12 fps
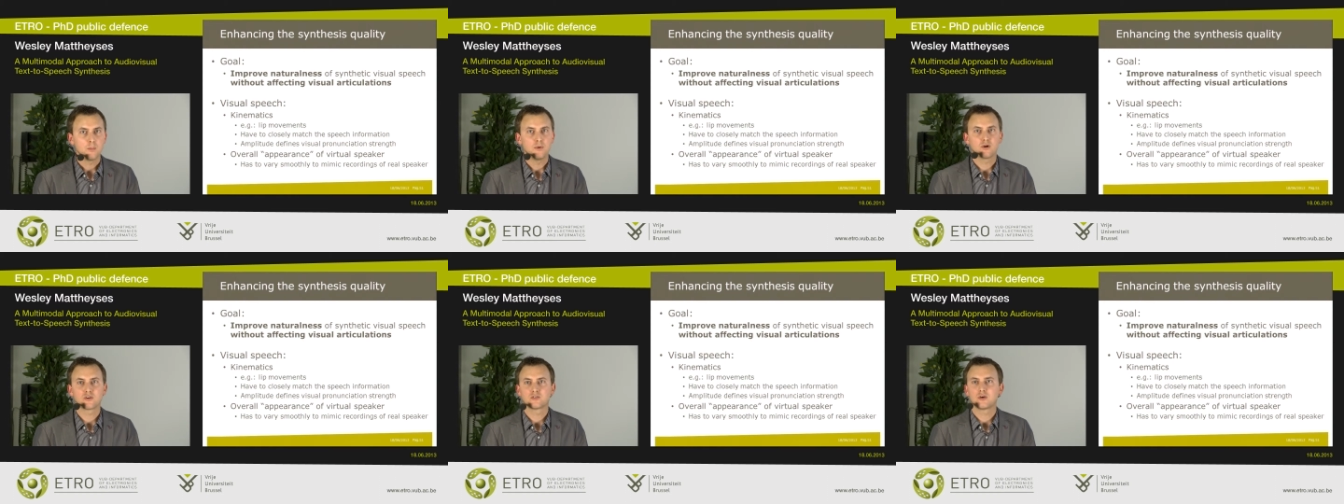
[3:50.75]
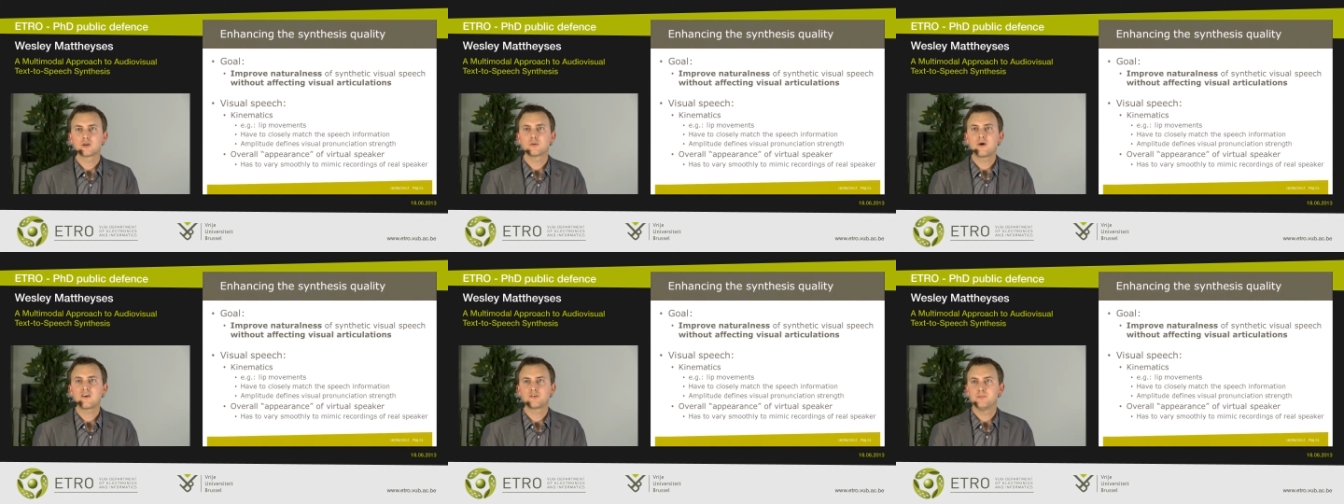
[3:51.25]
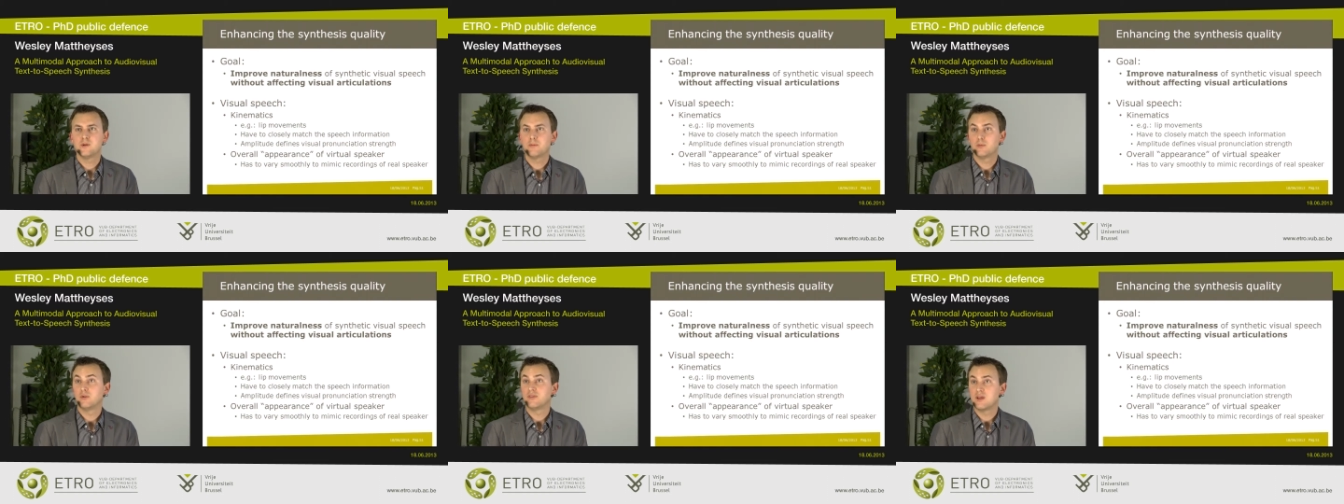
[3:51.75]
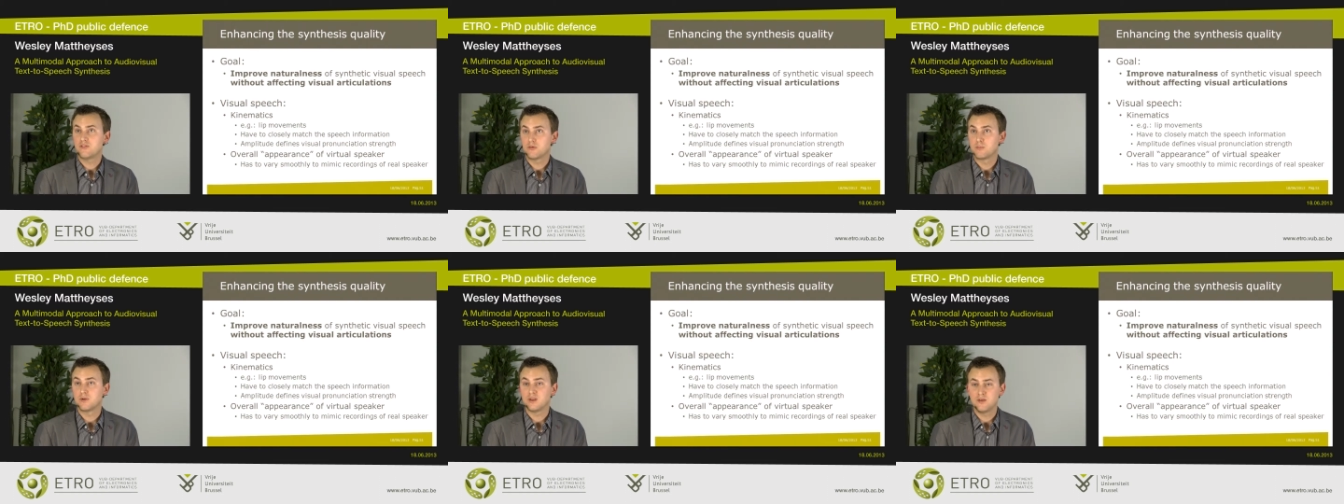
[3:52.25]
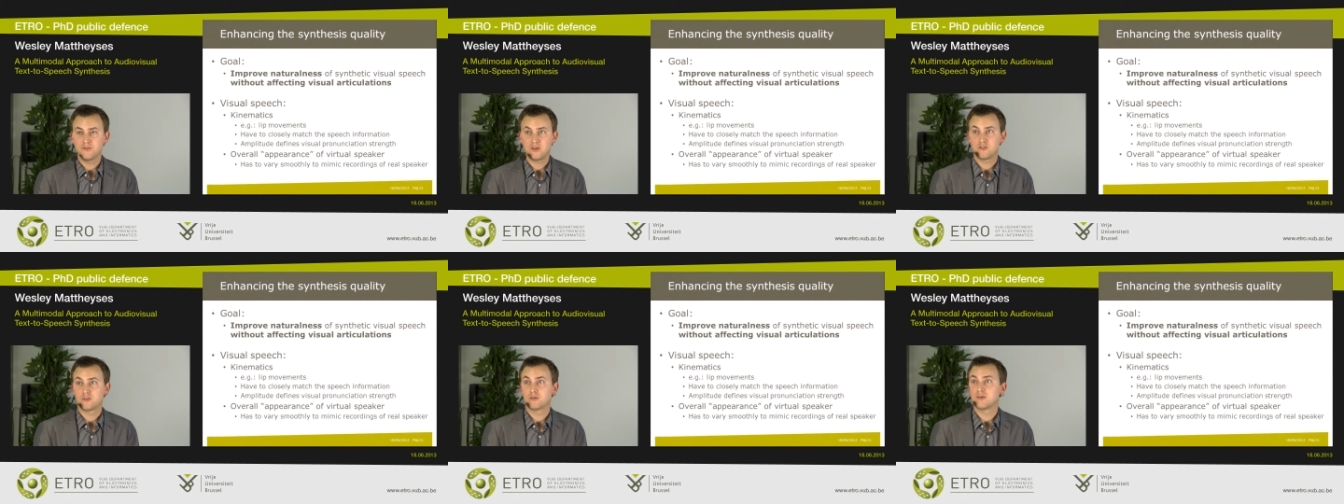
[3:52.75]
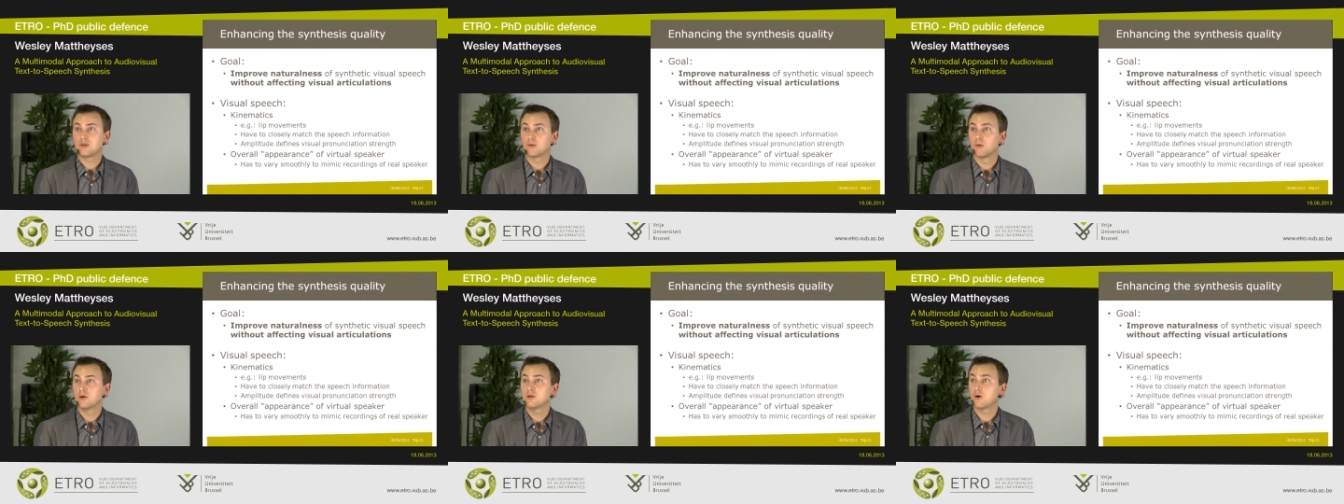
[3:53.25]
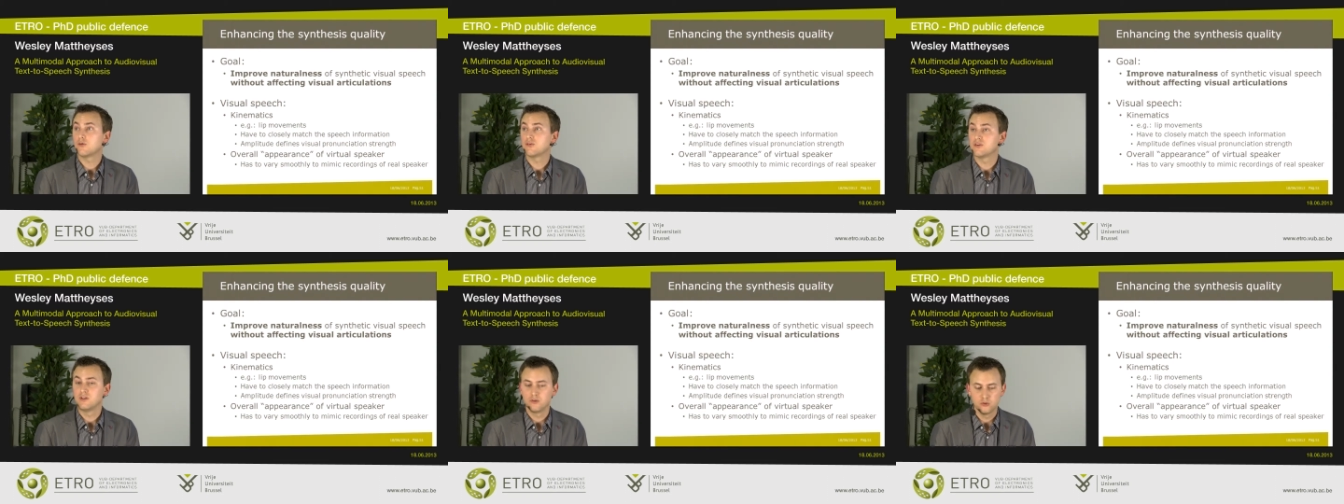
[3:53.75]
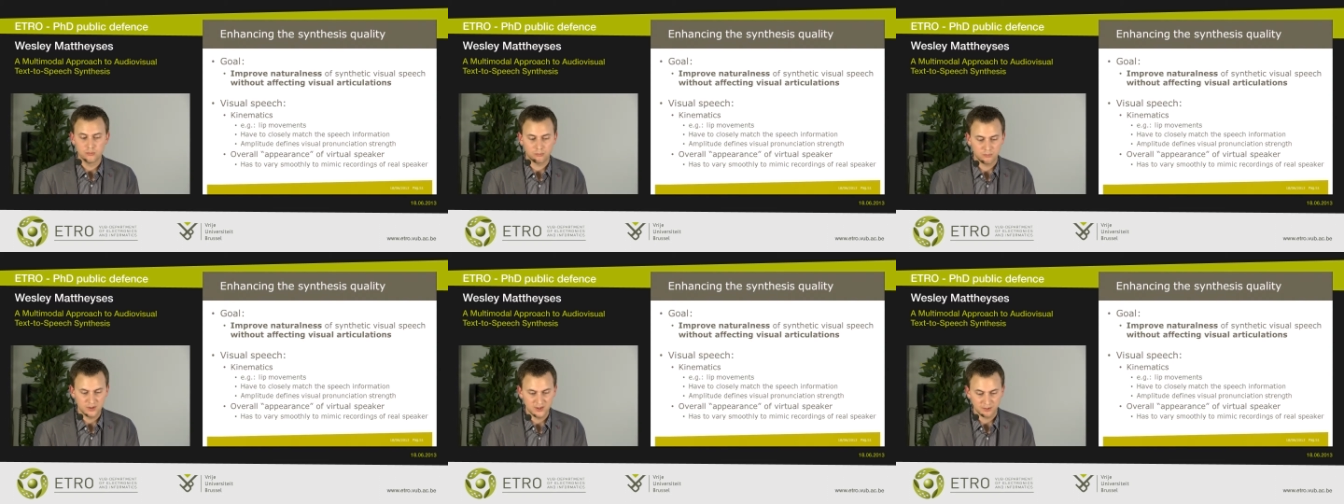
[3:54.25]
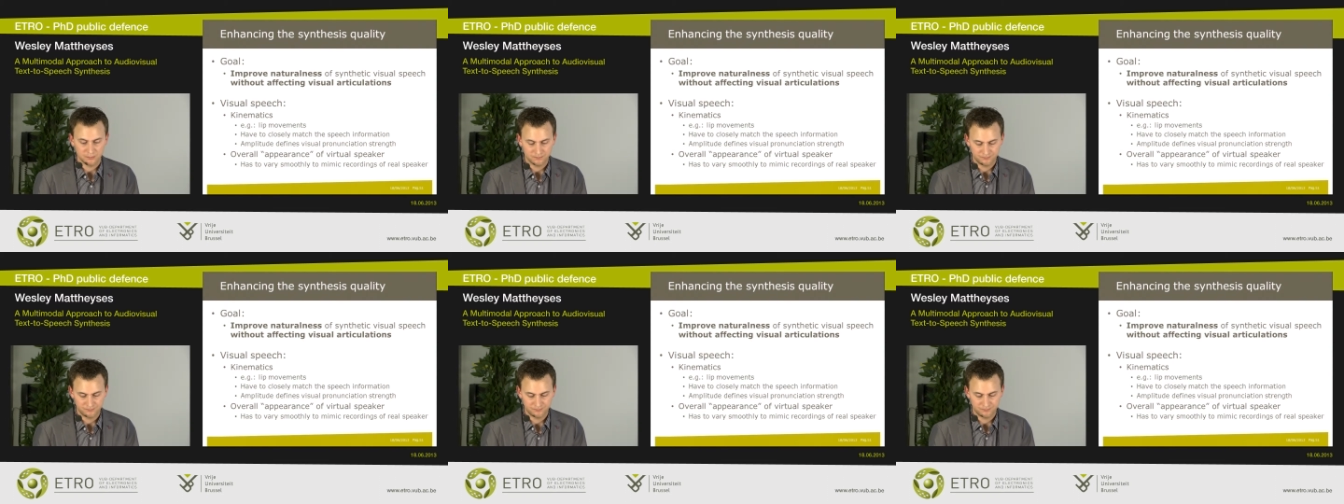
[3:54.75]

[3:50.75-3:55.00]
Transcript: because otherwise people will never believe it's a recording of a real human being.